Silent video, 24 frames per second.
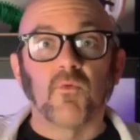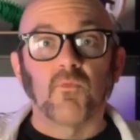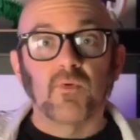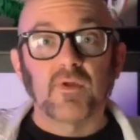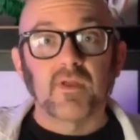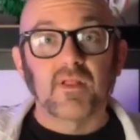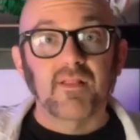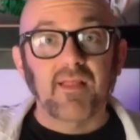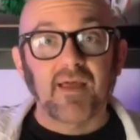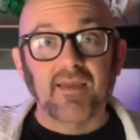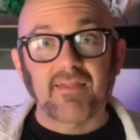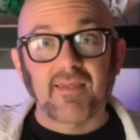I
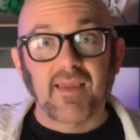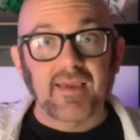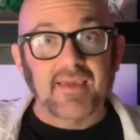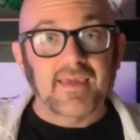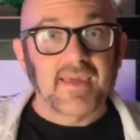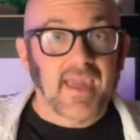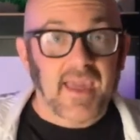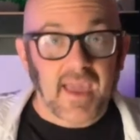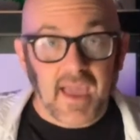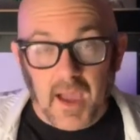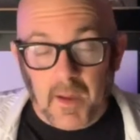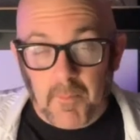realize
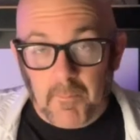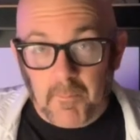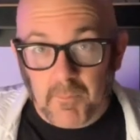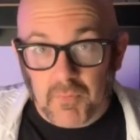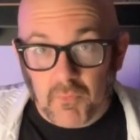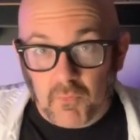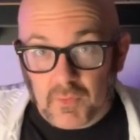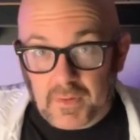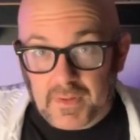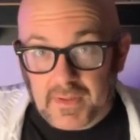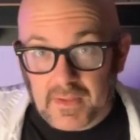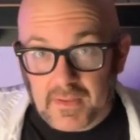I
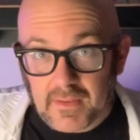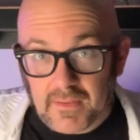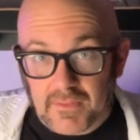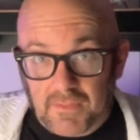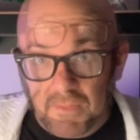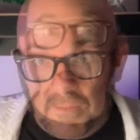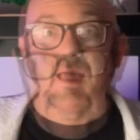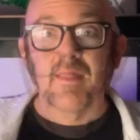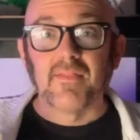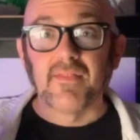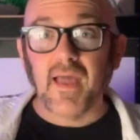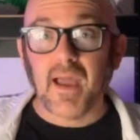can't
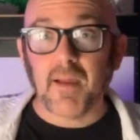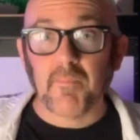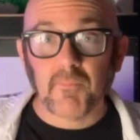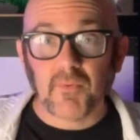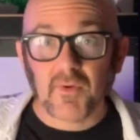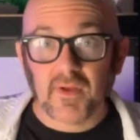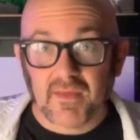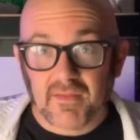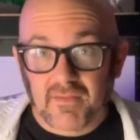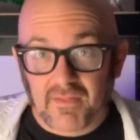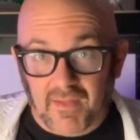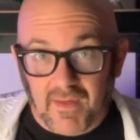breathe. And that
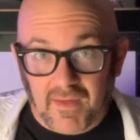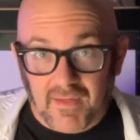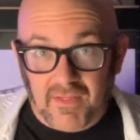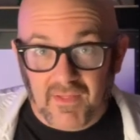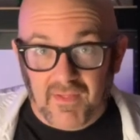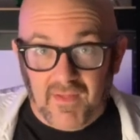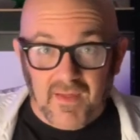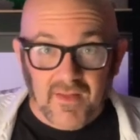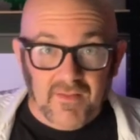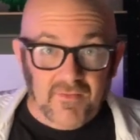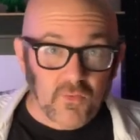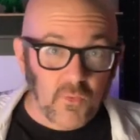brings
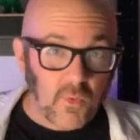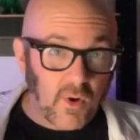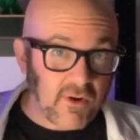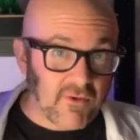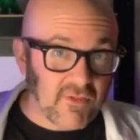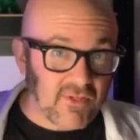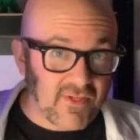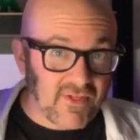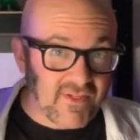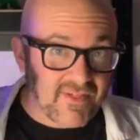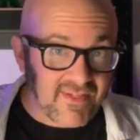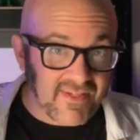us to our
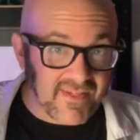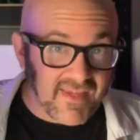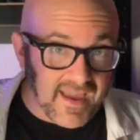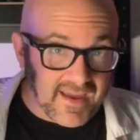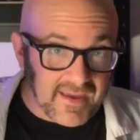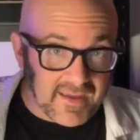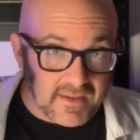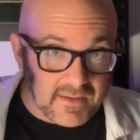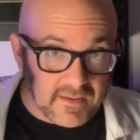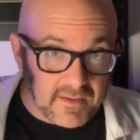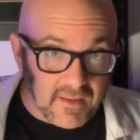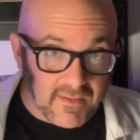
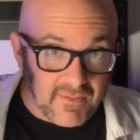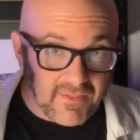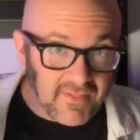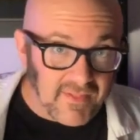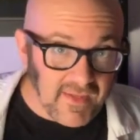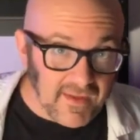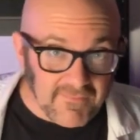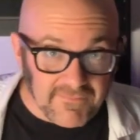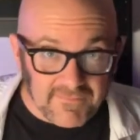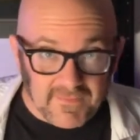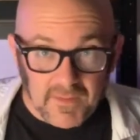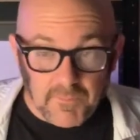second
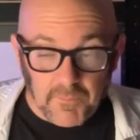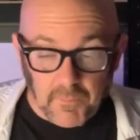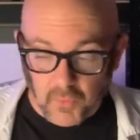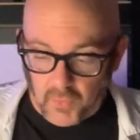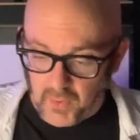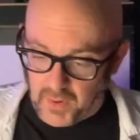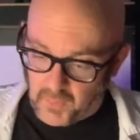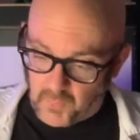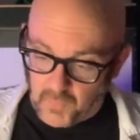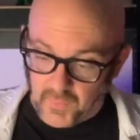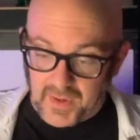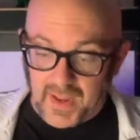safety
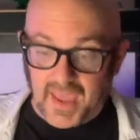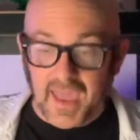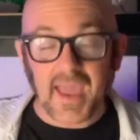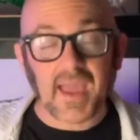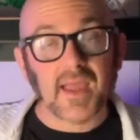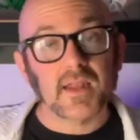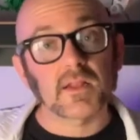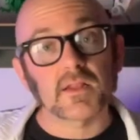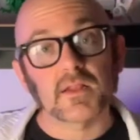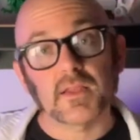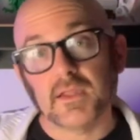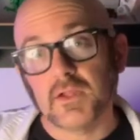point when
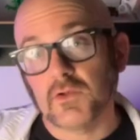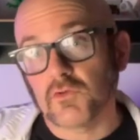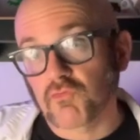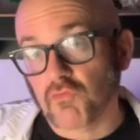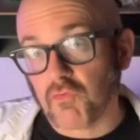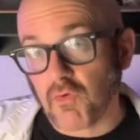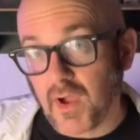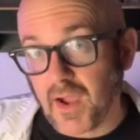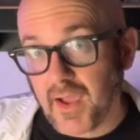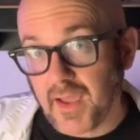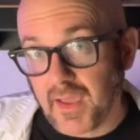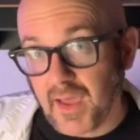handling
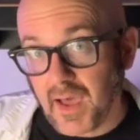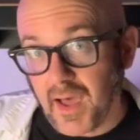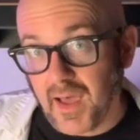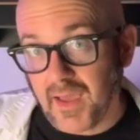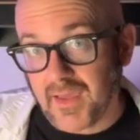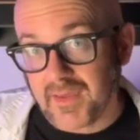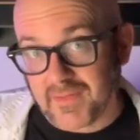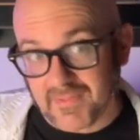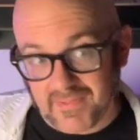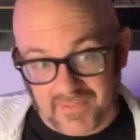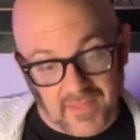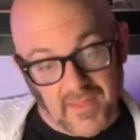dry
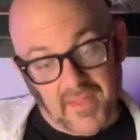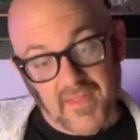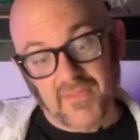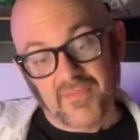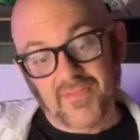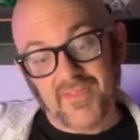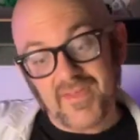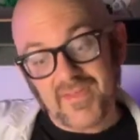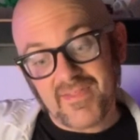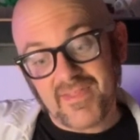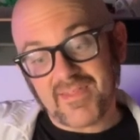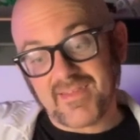ice.
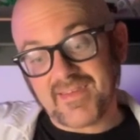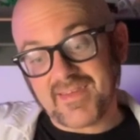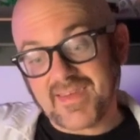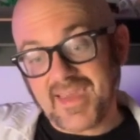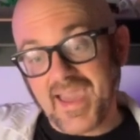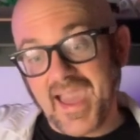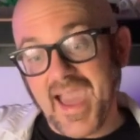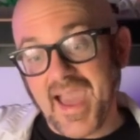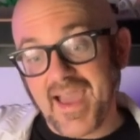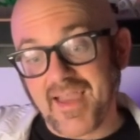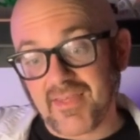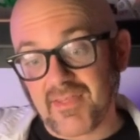This
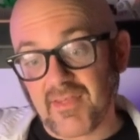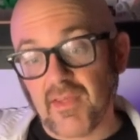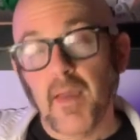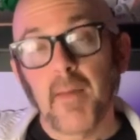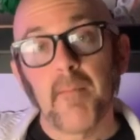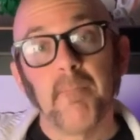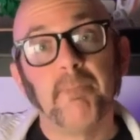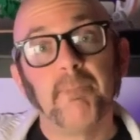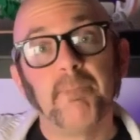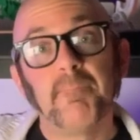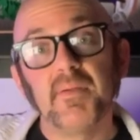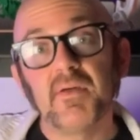gas
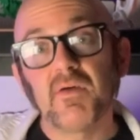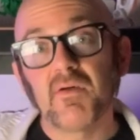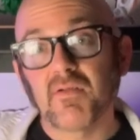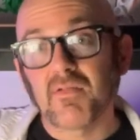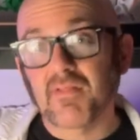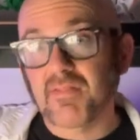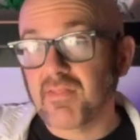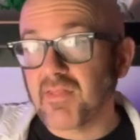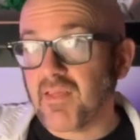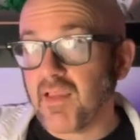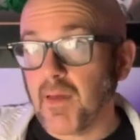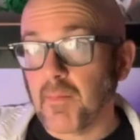
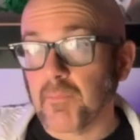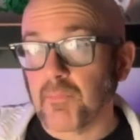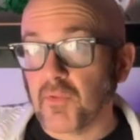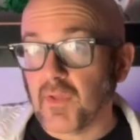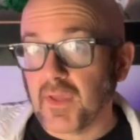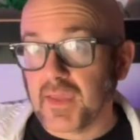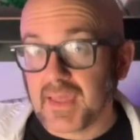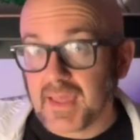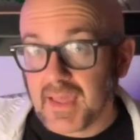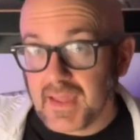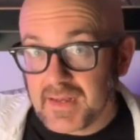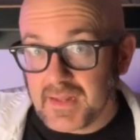builds up
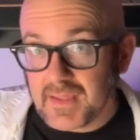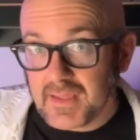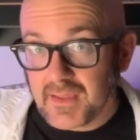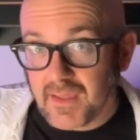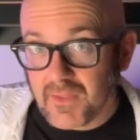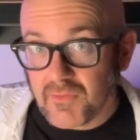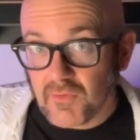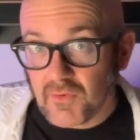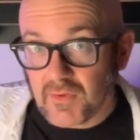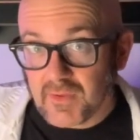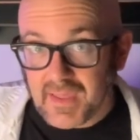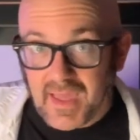like any
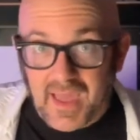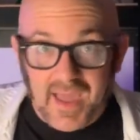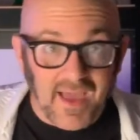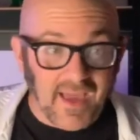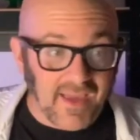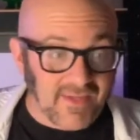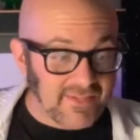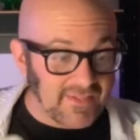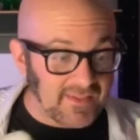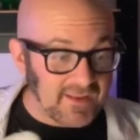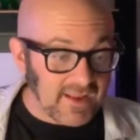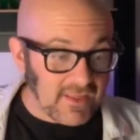other
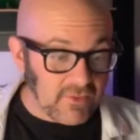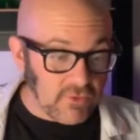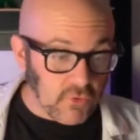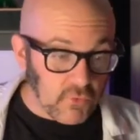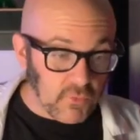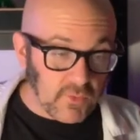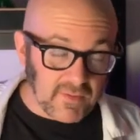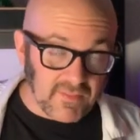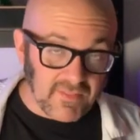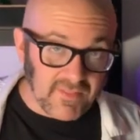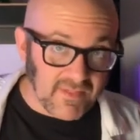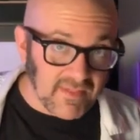gas, and as you
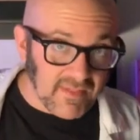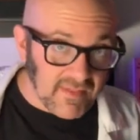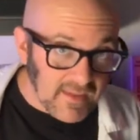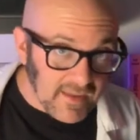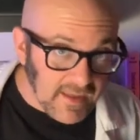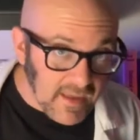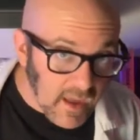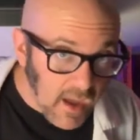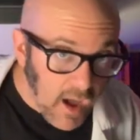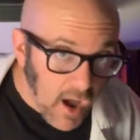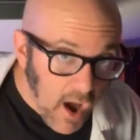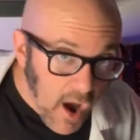can
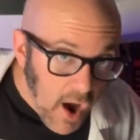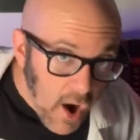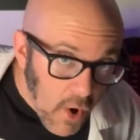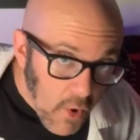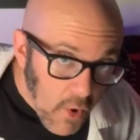see,